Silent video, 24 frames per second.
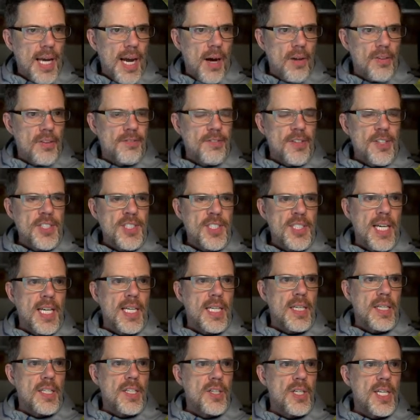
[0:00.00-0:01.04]
Now, the first
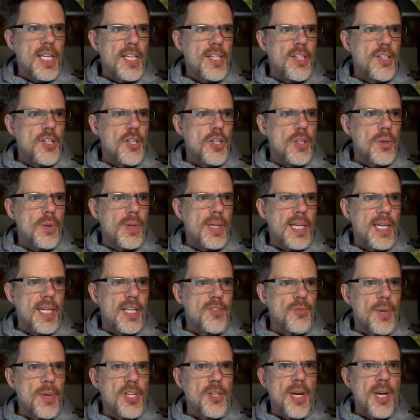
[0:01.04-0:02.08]
thing you need to do
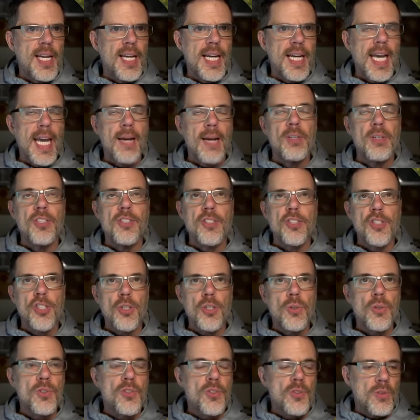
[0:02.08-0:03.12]
is when you get in a game is
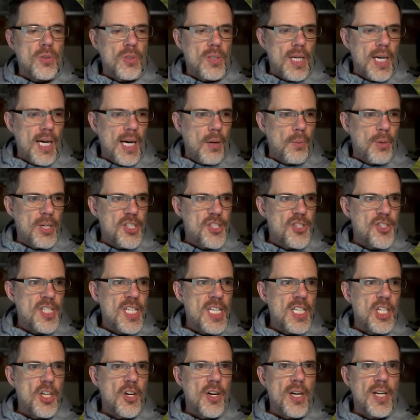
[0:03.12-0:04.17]
choose which
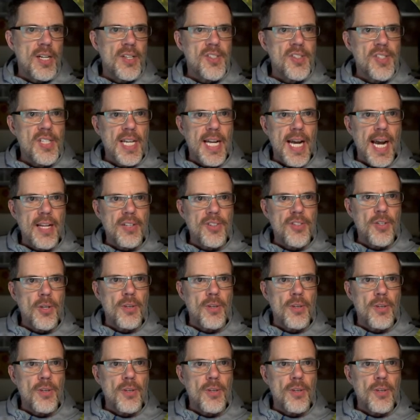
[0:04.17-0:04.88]
seat you're going to sit at.